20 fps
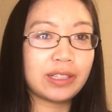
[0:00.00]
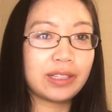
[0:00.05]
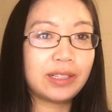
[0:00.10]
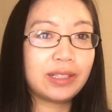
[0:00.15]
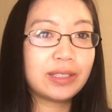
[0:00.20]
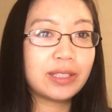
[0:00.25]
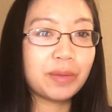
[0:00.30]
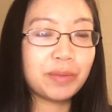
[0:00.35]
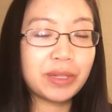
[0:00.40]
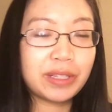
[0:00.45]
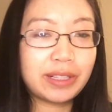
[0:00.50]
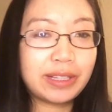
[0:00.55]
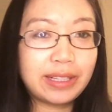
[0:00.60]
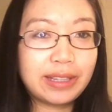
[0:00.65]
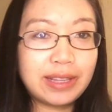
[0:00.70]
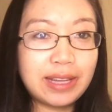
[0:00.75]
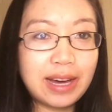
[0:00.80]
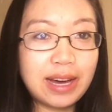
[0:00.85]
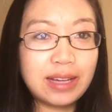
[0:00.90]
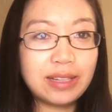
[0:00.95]
something like
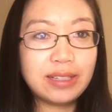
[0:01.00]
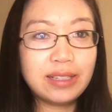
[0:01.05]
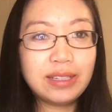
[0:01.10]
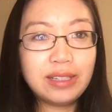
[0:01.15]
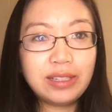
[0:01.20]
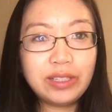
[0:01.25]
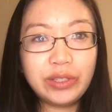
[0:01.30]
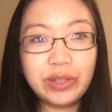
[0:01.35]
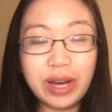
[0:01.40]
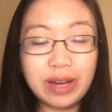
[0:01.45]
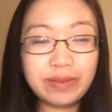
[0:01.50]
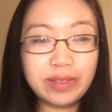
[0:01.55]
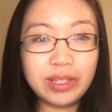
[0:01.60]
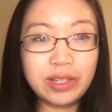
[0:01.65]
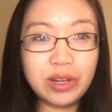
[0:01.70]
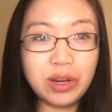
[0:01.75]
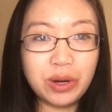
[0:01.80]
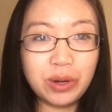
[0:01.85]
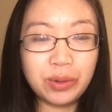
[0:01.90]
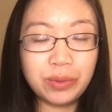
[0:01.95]
that. You have to
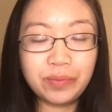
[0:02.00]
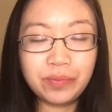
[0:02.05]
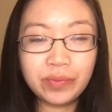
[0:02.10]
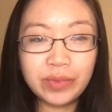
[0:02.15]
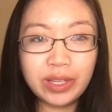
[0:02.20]
know.